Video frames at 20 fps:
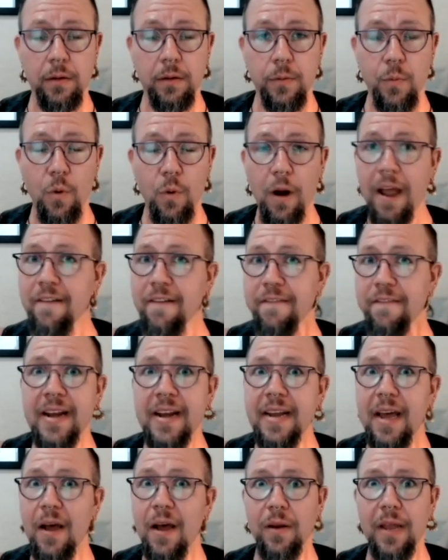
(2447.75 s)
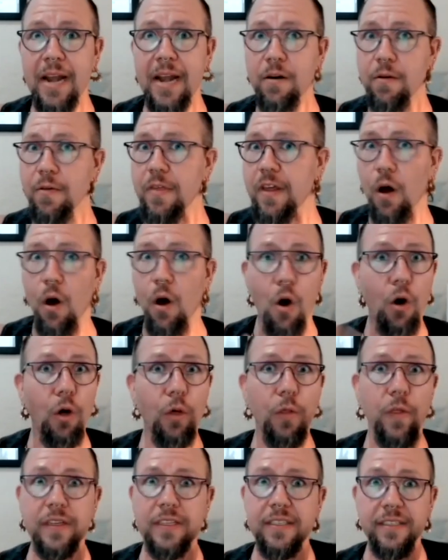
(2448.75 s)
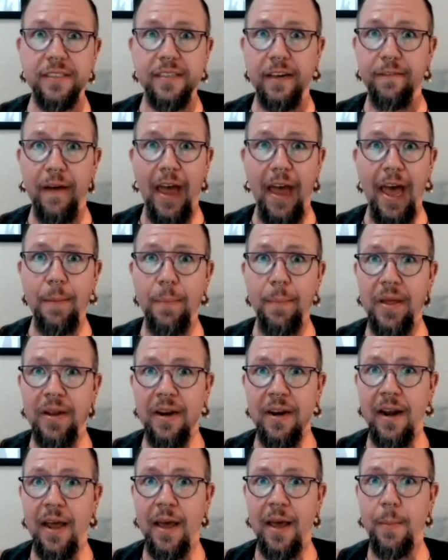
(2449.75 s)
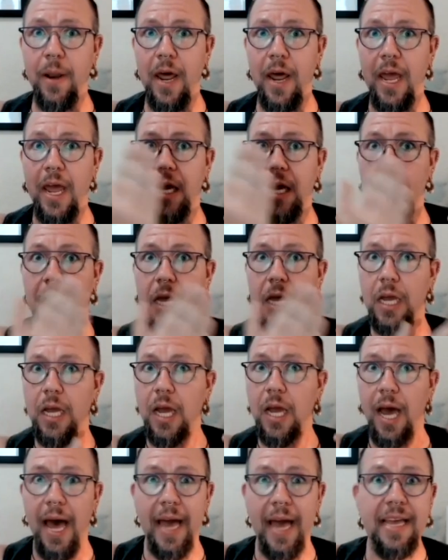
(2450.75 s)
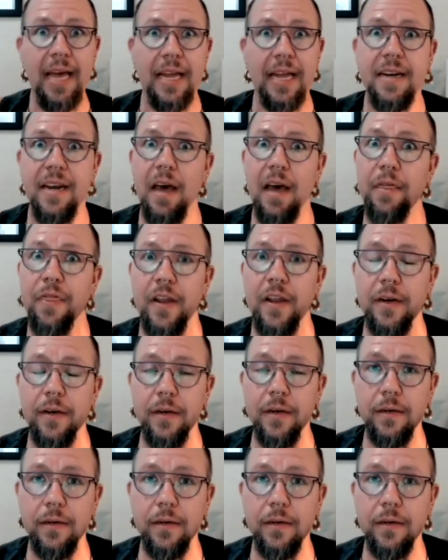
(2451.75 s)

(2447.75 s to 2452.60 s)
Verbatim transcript: where I find out later that all this stuff happened. And I'm like, I got nothing